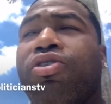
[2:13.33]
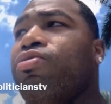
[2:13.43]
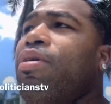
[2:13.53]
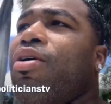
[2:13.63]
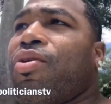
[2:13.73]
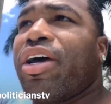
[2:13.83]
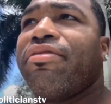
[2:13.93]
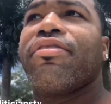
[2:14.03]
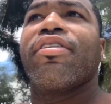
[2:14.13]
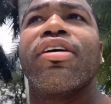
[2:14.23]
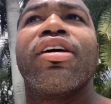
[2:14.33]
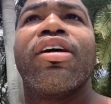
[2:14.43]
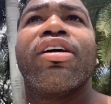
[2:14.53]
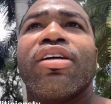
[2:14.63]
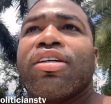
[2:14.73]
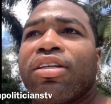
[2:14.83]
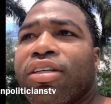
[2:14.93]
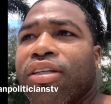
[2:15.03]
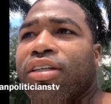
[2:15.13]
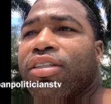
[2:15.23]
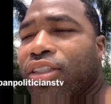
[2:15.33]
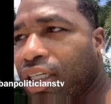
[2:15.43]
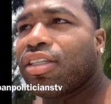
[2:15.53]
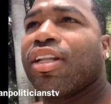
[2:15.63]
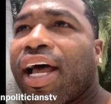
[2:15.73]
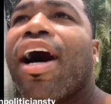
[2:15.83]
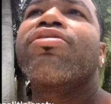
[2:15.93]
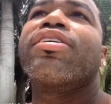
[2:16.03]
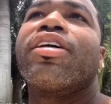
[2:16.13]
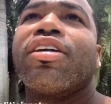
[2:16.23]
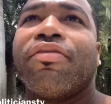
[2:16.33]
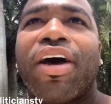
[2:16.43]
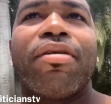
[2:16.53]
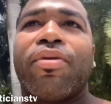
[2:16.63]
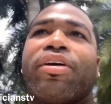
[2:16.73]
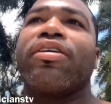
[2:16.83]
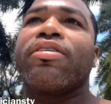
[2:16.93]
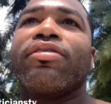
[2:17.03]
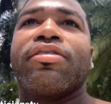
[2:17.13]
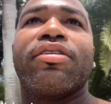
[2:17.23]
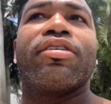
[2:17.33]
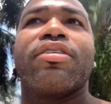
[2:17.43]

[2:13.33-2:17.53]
I was a big Adrien Broner fan. I still am a big Adrien Broner fan, man.